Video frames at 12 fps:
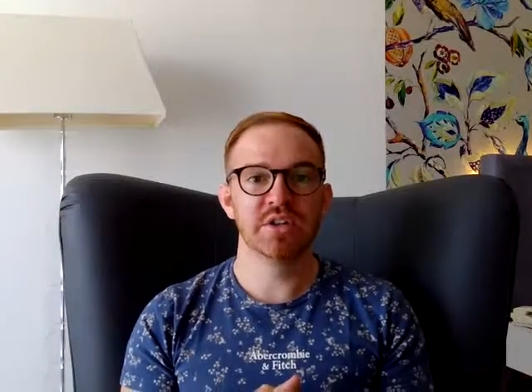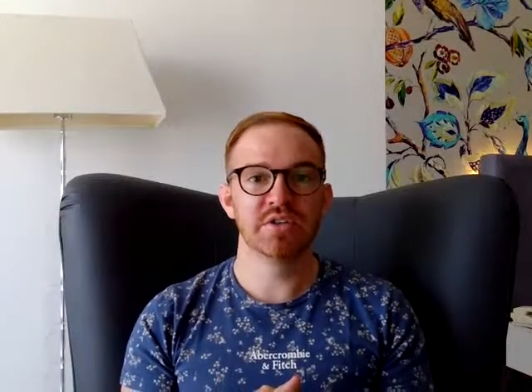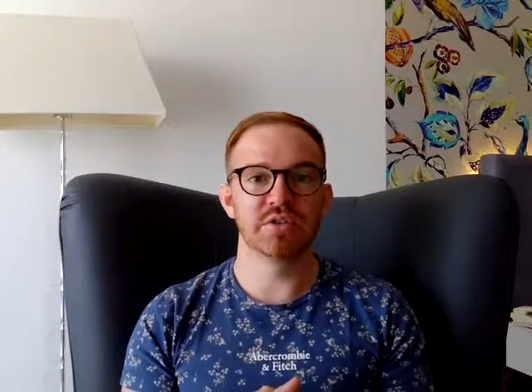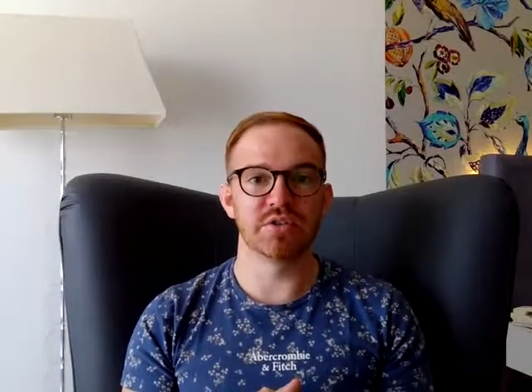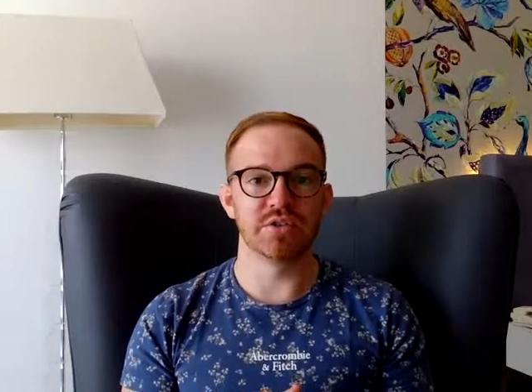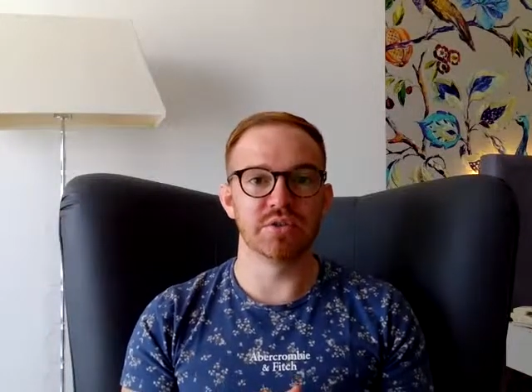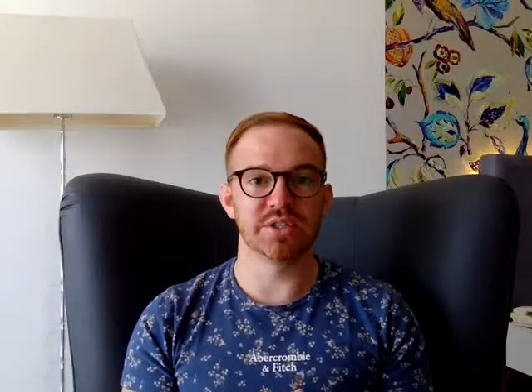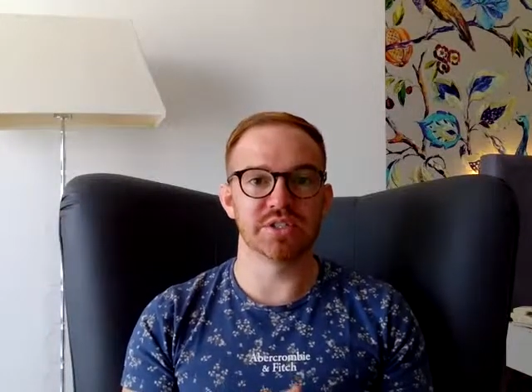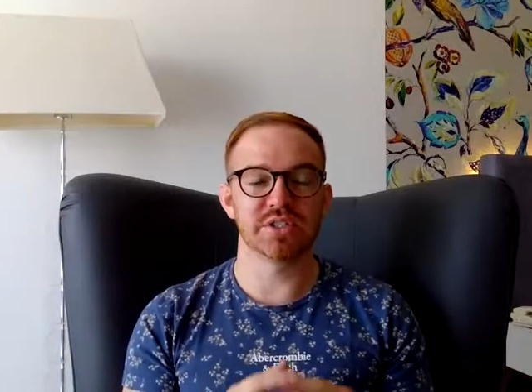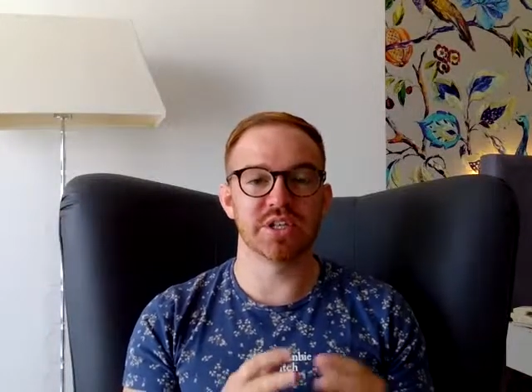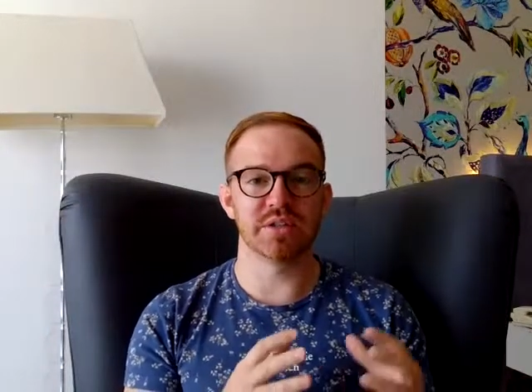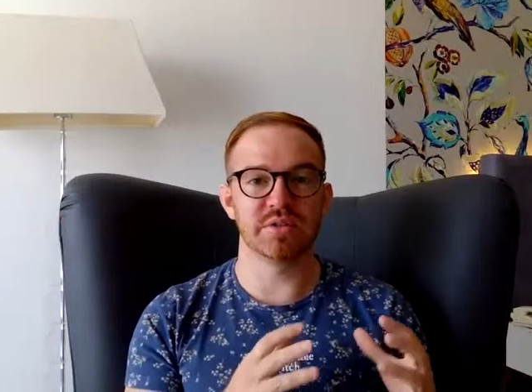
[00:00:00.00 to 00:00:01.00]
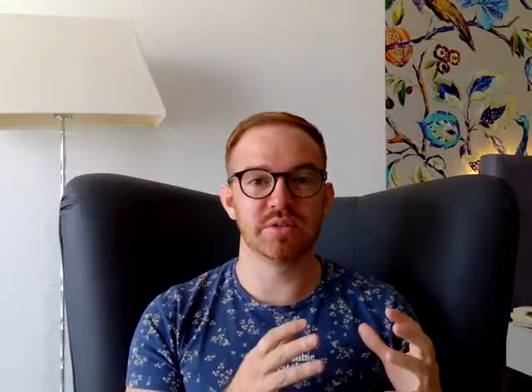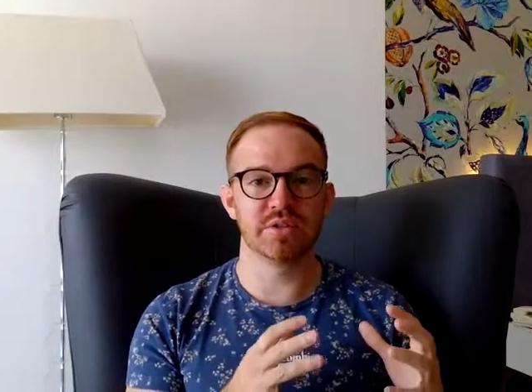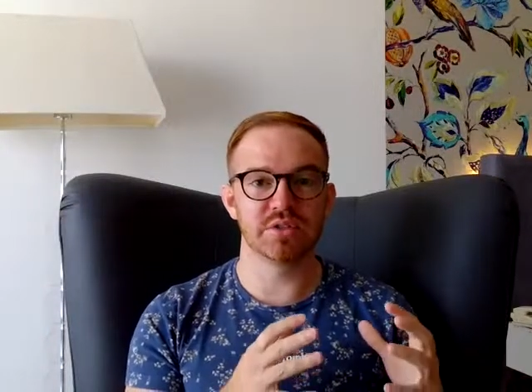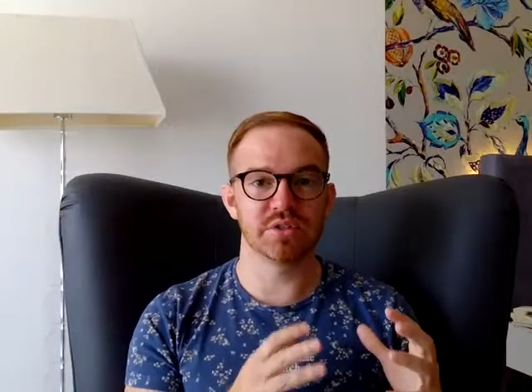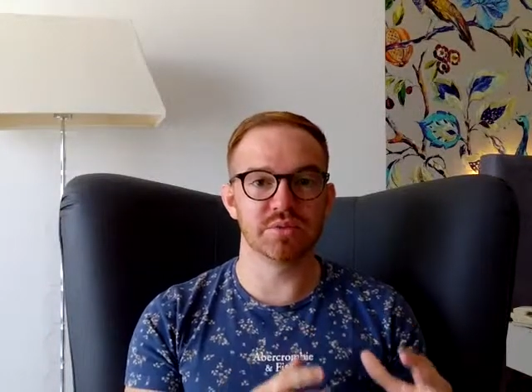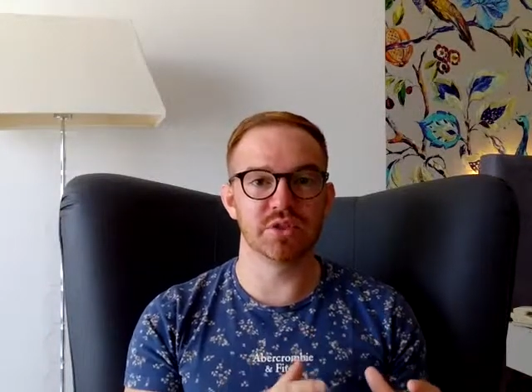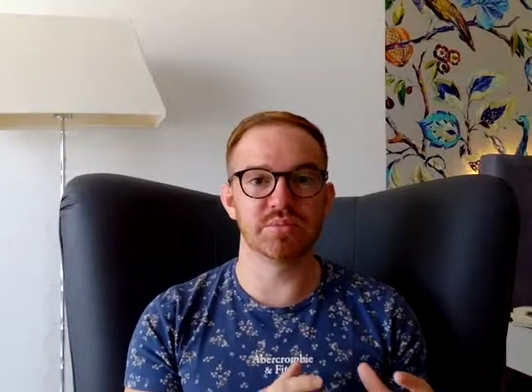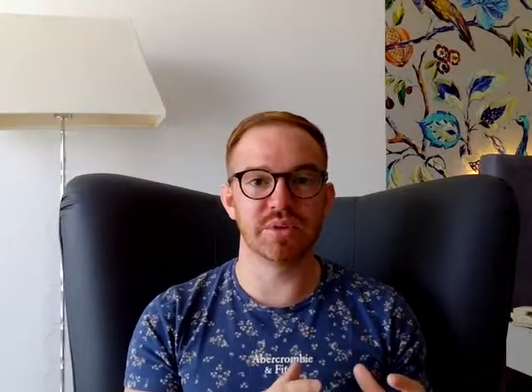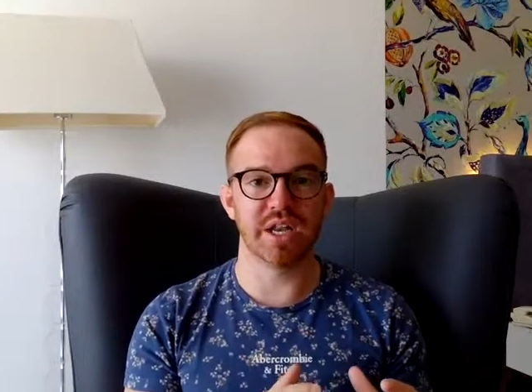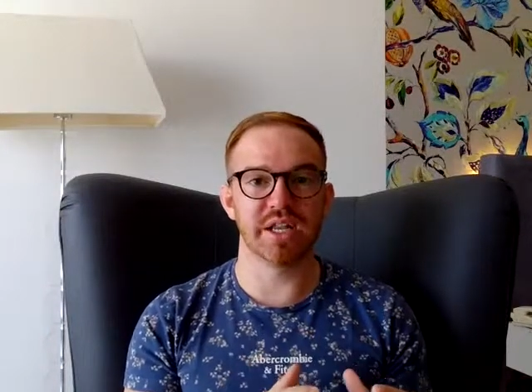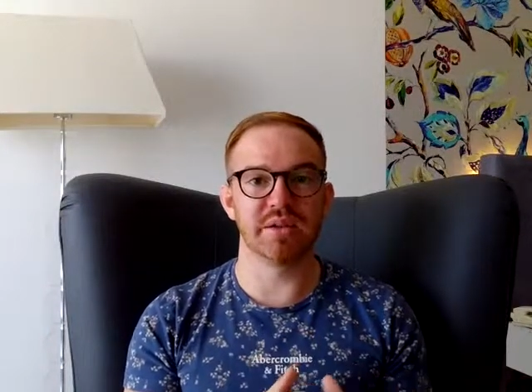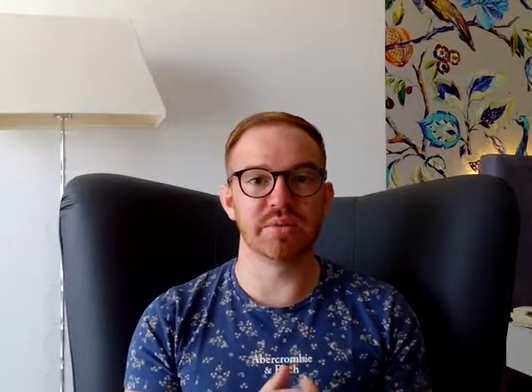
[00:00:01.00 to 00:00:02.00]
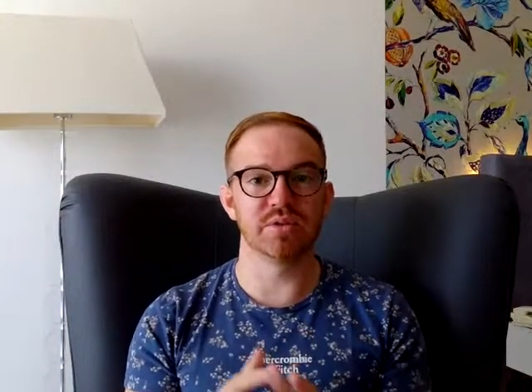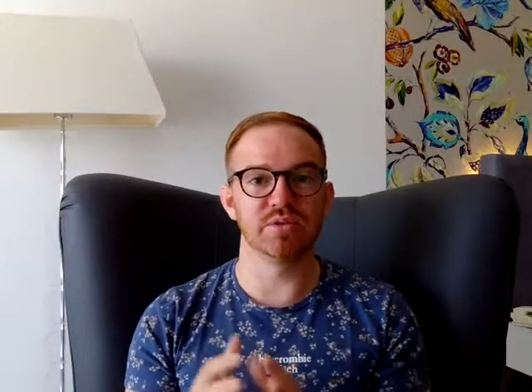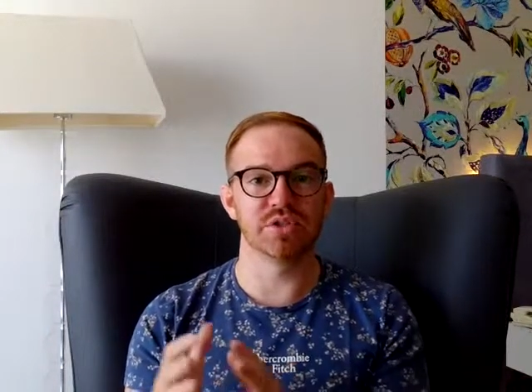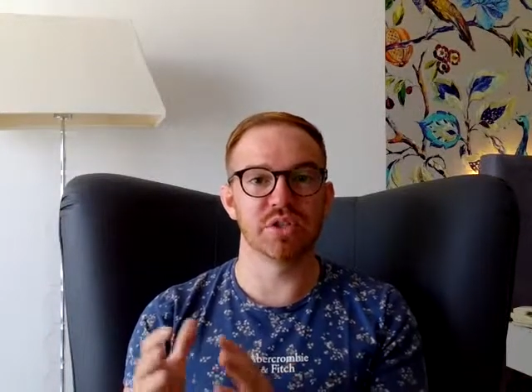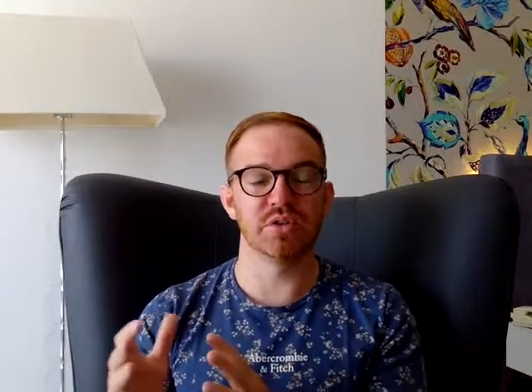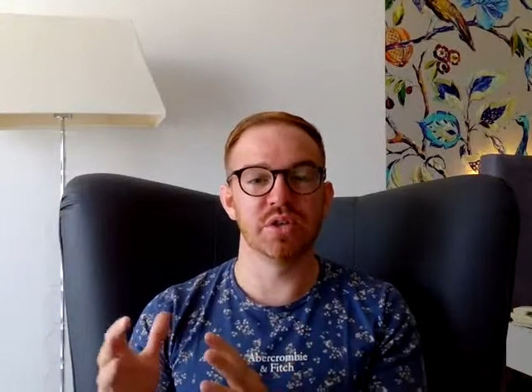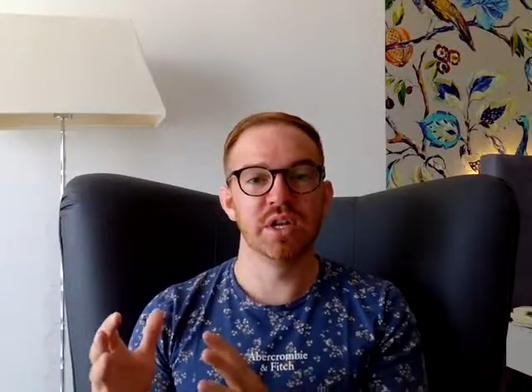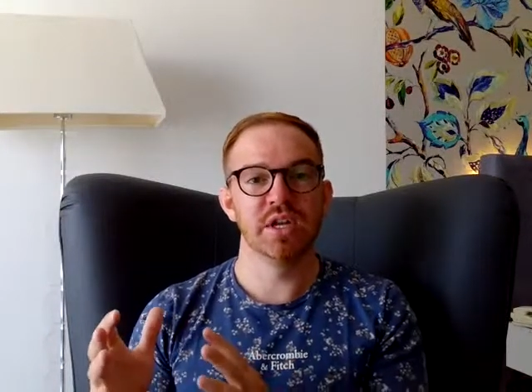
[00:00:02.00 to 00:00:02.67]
through, as I say, some good planning, and also